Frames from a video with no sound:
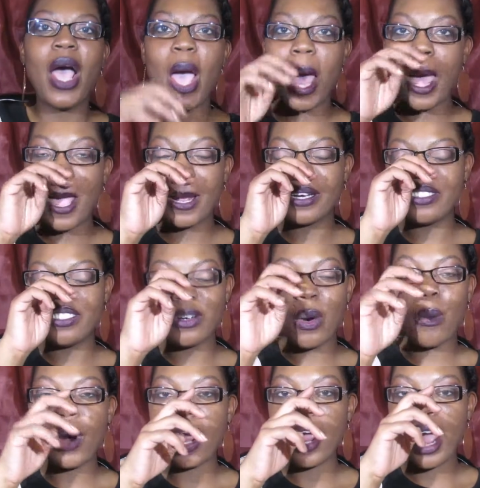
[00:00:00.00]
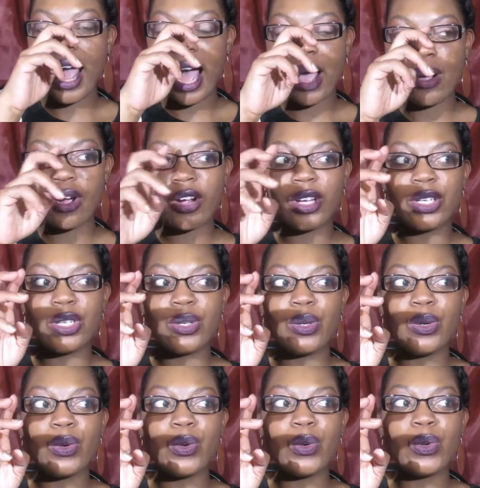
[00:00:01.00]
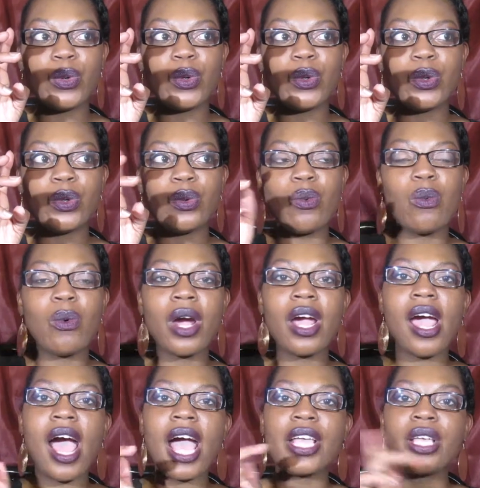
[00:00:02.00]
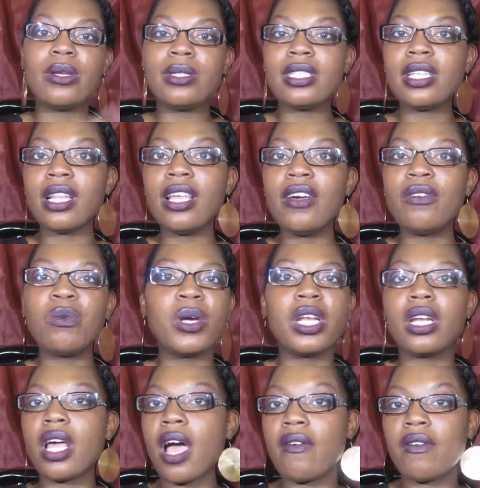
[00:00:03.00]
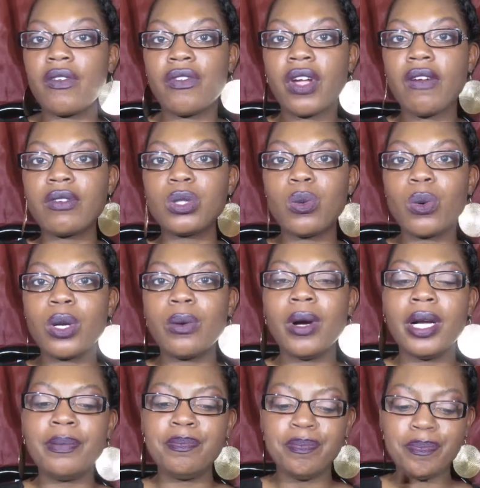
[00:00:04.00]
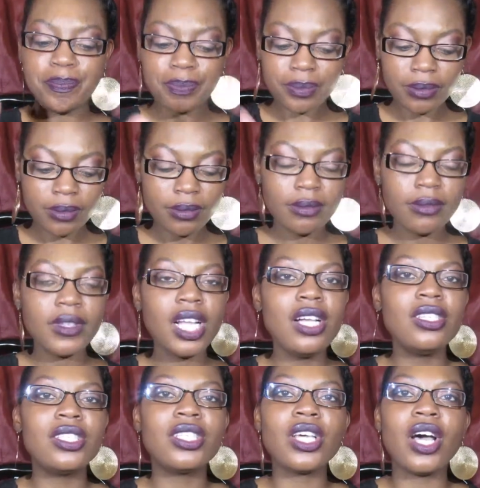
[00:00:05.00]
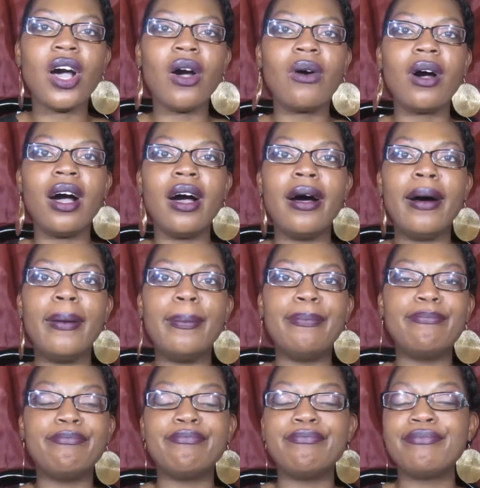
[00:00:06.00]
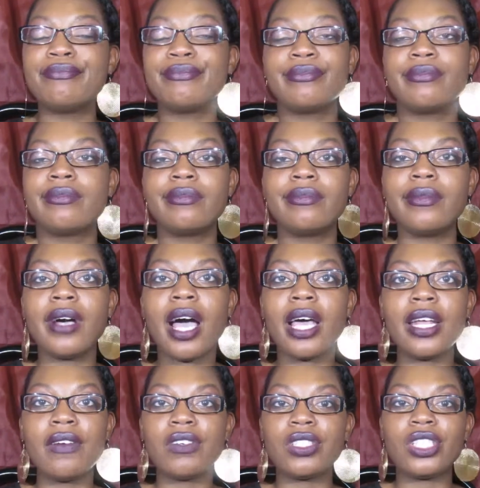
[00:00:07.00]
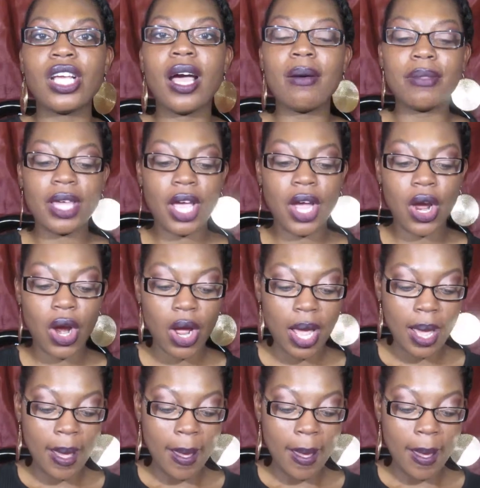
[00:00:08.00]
And where I used to live, we didn't have a Forever 21. So I never shopped there.